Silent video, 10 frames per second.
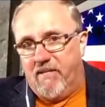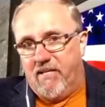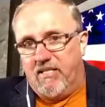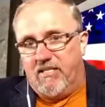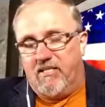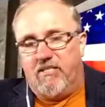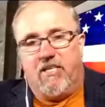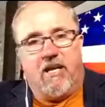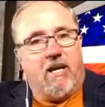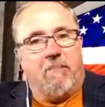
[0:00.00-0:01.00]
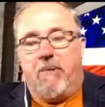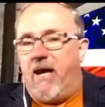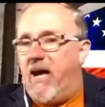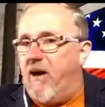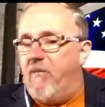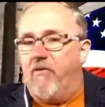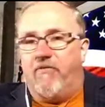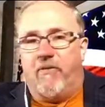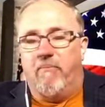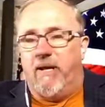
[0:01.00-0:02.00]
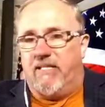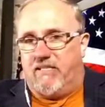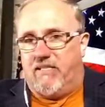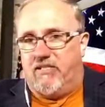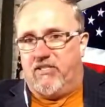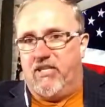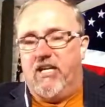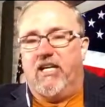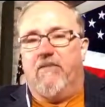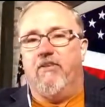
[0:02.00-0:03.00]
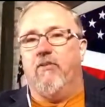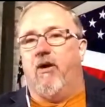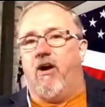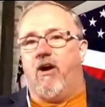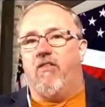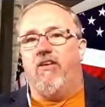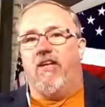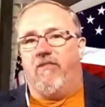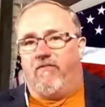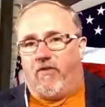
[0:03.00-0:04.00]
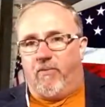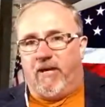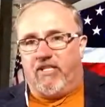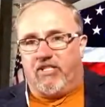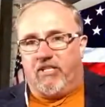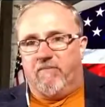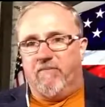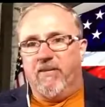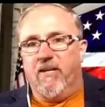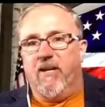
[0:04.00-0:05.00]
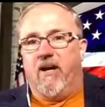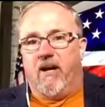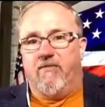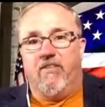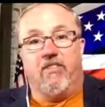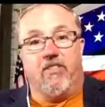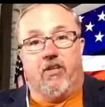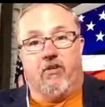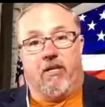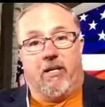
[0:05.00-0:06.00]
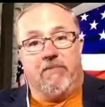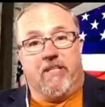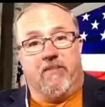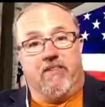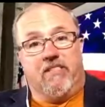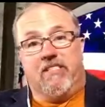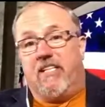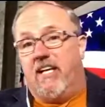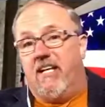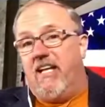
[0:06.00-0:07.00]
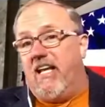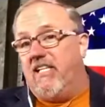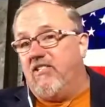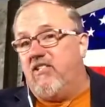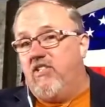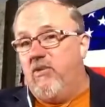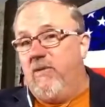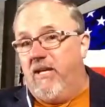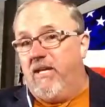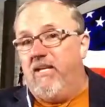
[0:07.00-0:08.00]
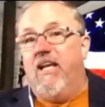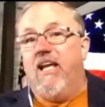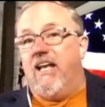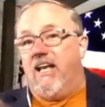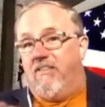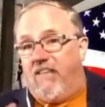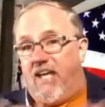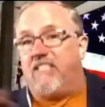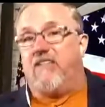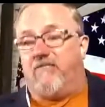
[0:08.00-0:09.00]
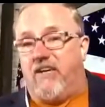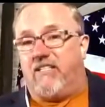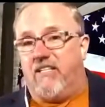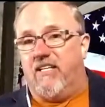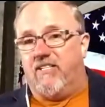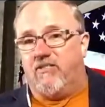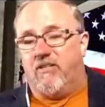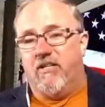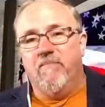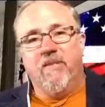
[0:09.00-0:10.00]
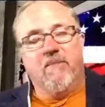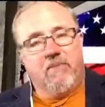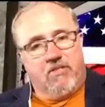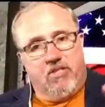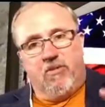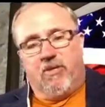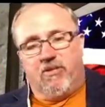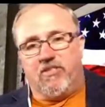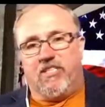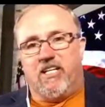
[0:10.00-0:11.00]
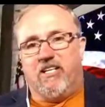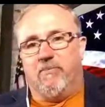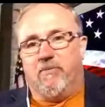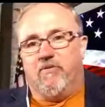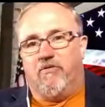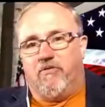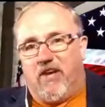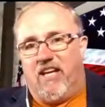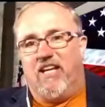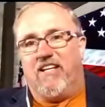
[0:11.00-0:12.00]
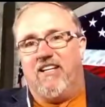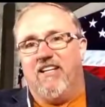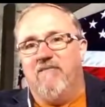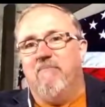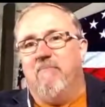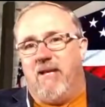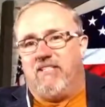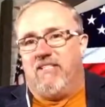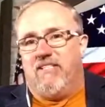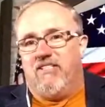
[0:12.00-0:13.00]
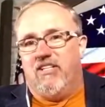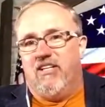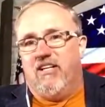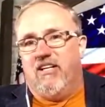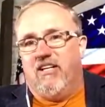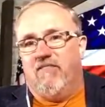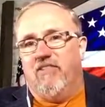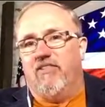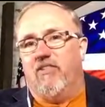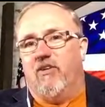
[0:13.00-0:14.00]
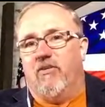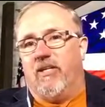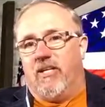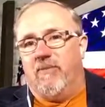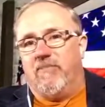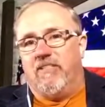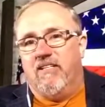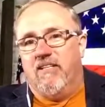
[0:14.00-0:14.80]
It's a powerful message giving you all the information of the solar eclipse of the sun, S-U-N, and how that's affected history. But do you understand the prophetic message of the solar eclipse